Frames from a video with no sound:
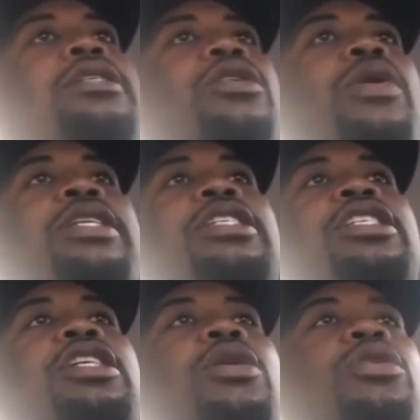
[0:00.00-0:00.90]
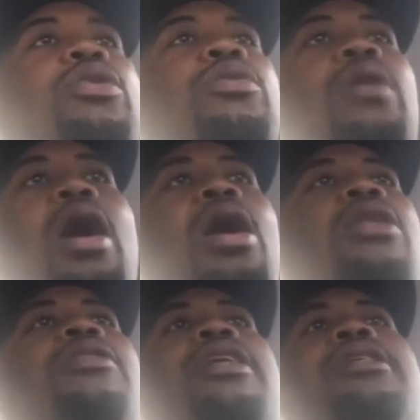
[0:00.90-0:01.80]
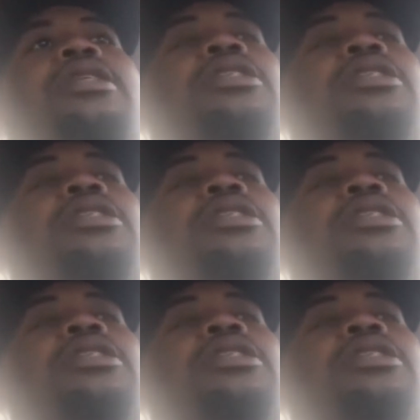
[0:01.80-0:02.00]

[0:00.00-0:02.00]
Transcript: It's going to show you all of this.